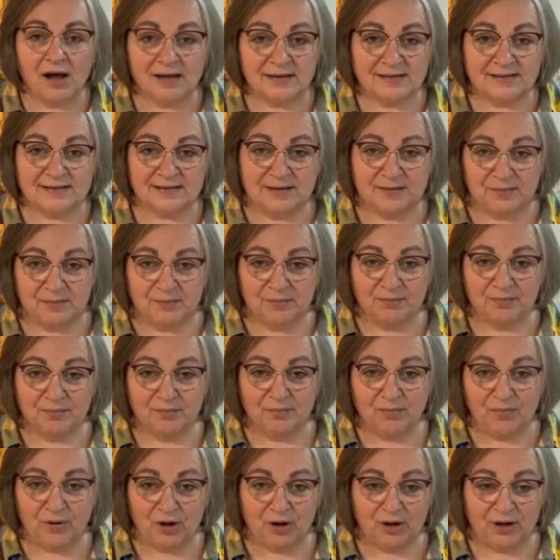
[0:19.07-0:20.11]

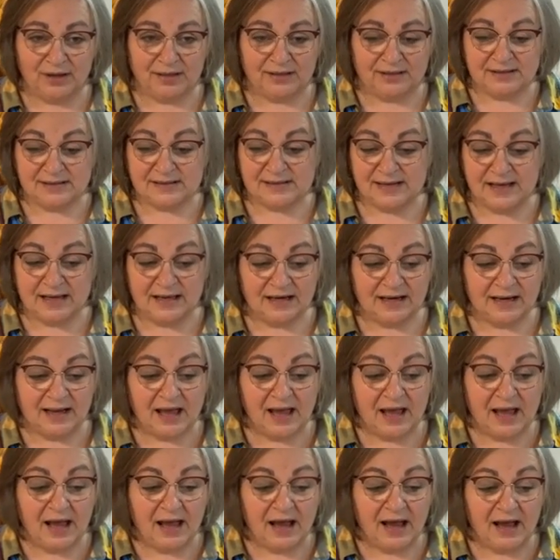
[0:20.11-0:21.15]
awesome bargains.
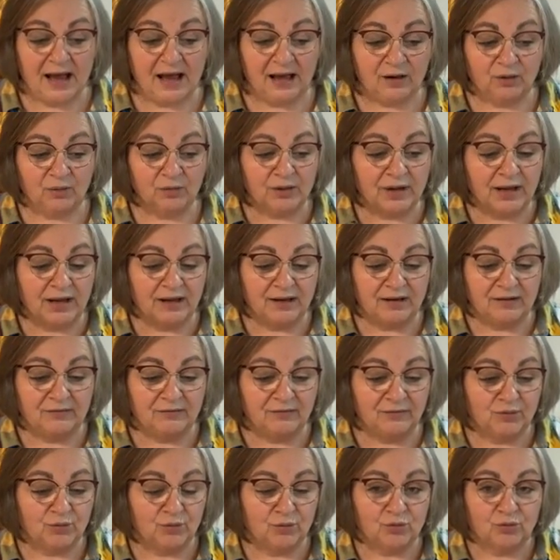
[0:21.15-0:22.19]
And I don't
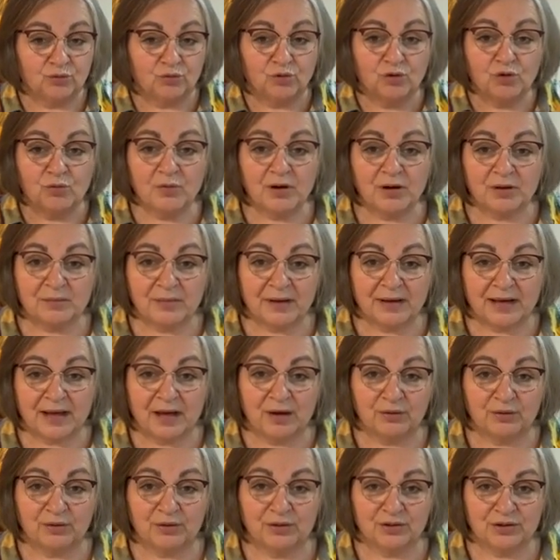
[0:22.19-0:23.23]
have room on
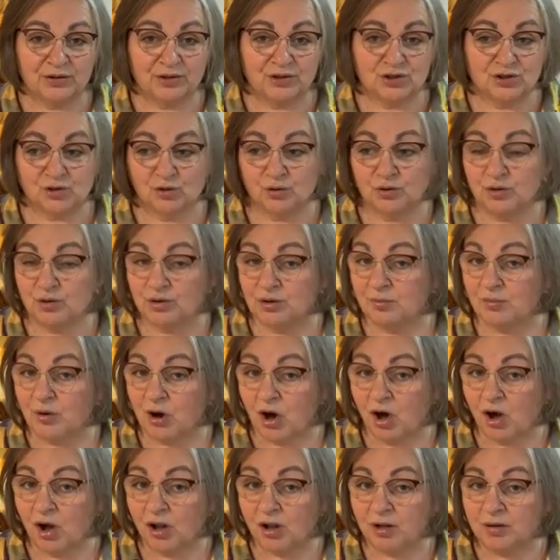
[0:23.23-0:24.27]
my counter to show you
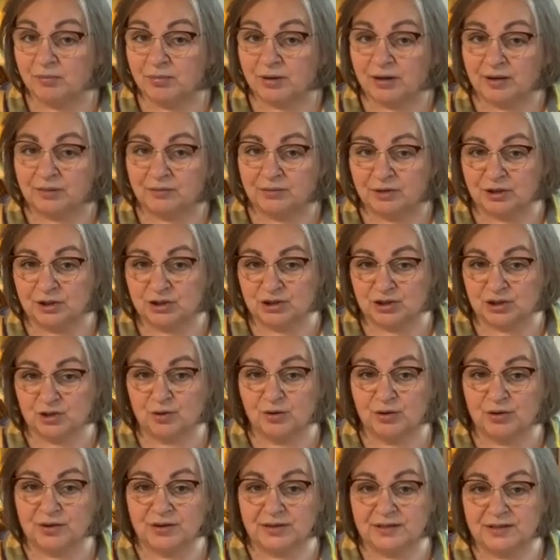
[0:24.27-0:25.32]
them all, but I'm going to
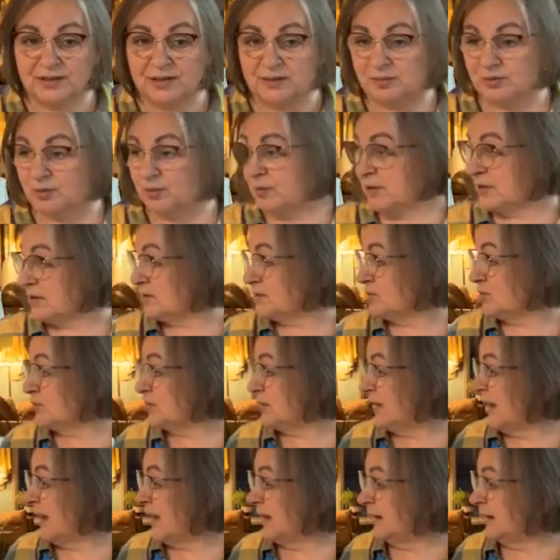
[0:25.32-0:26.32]
show you the deeper ones. So